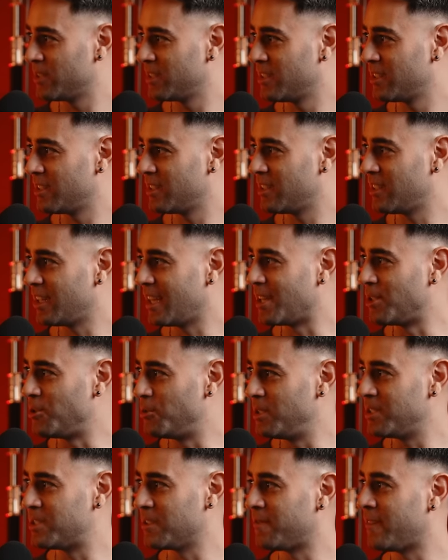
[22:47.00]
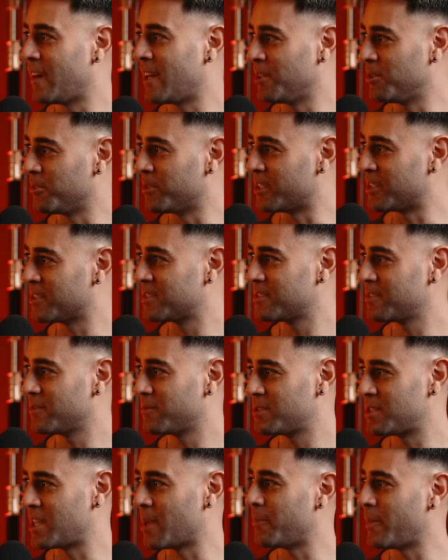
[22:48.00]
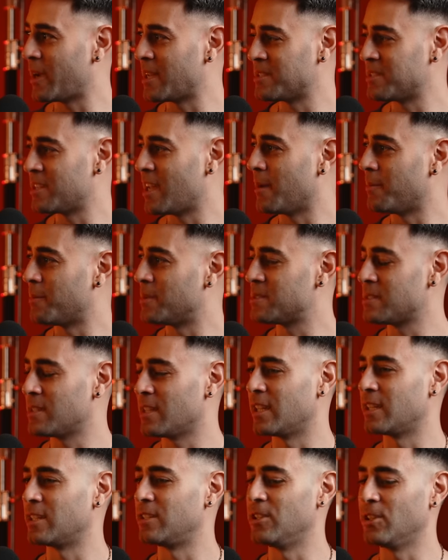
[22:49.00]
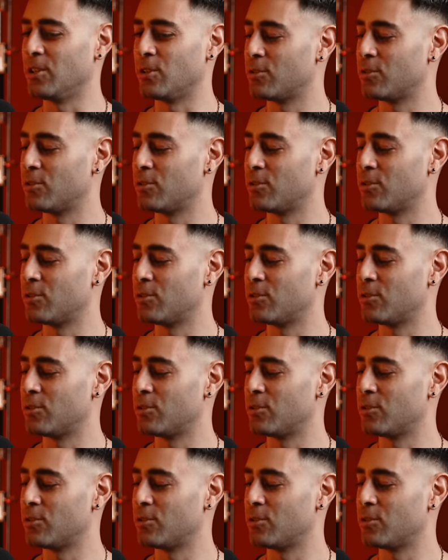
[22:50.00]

and you need to follow this step by step. It's like you